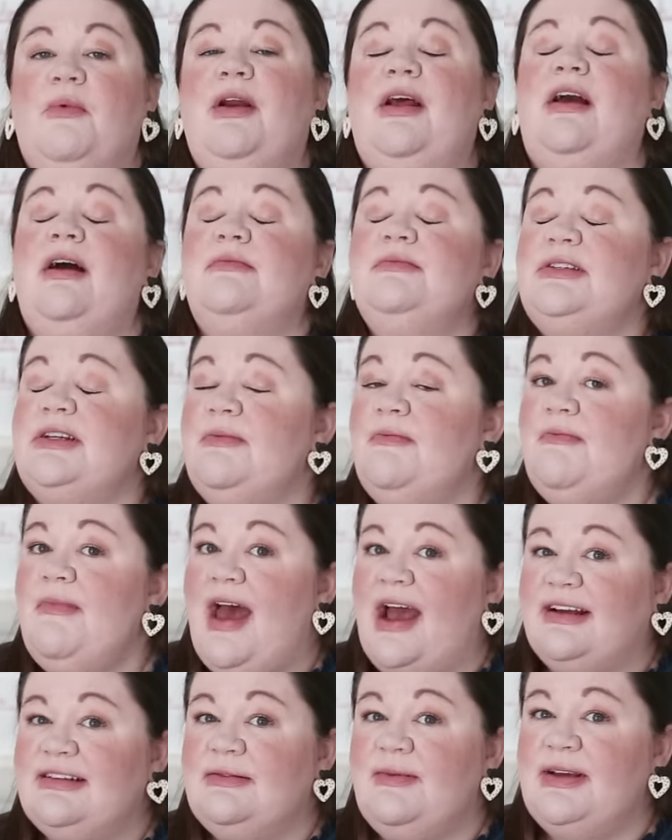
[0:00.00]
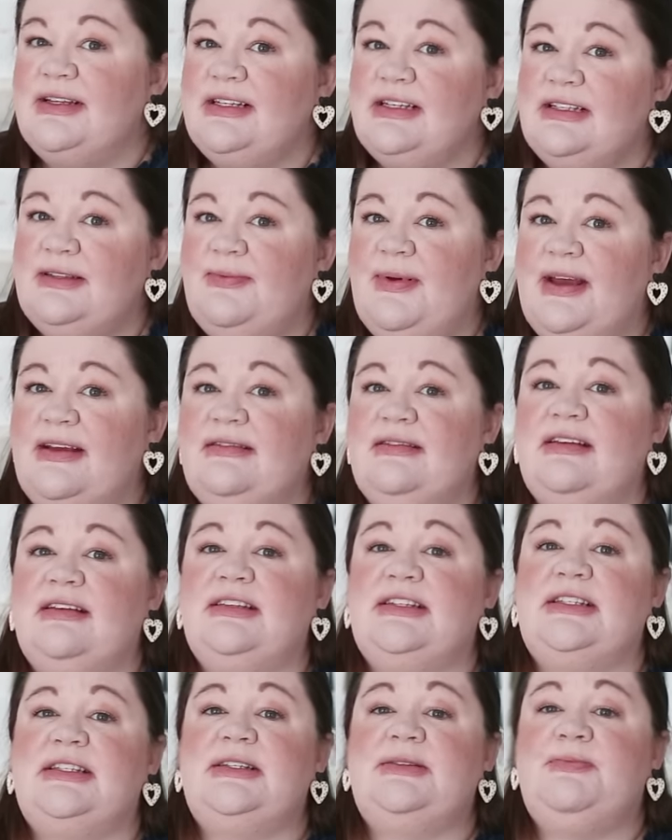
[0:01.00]
When it comes to maximizing space,
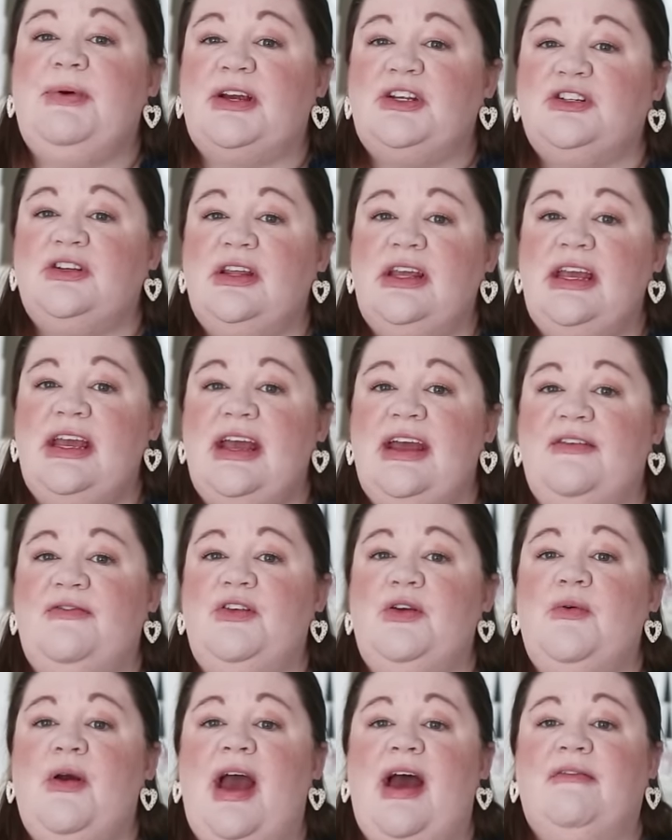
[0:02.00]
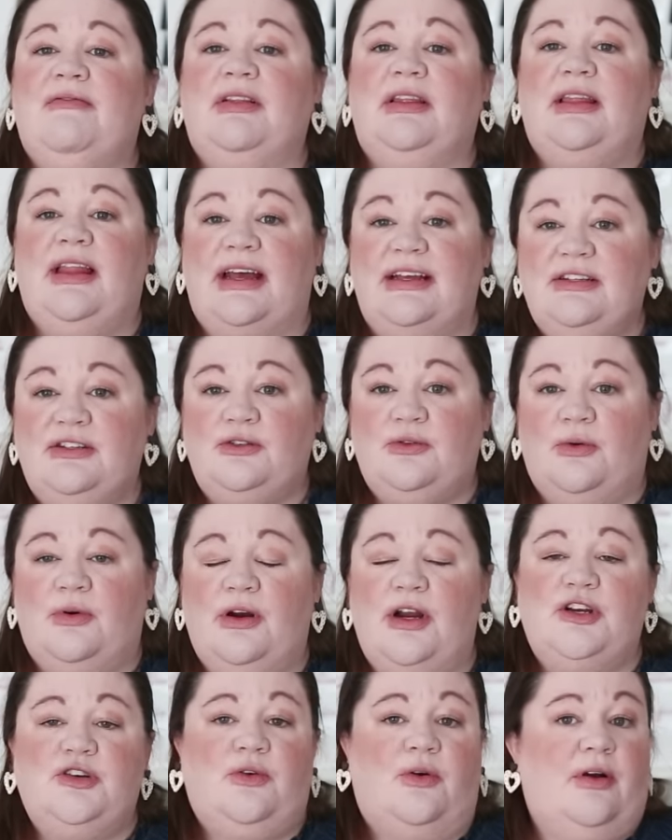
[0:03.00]
especially if you have less
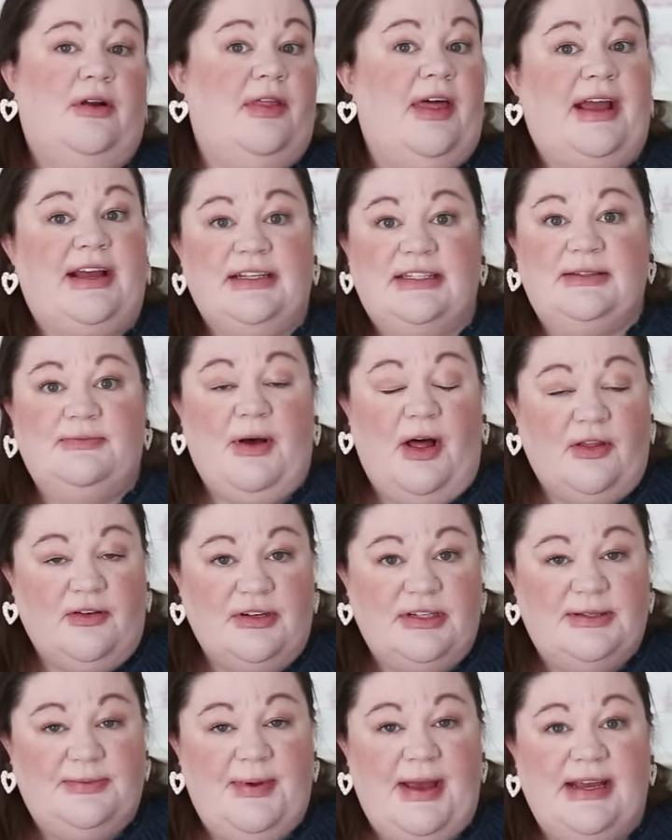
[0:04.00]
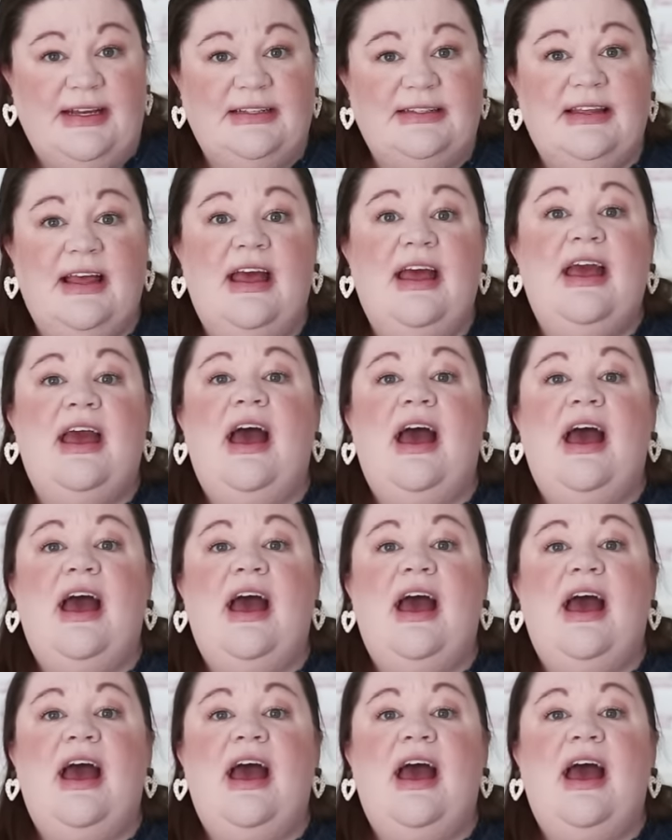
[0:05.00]
storage or like a smaller space,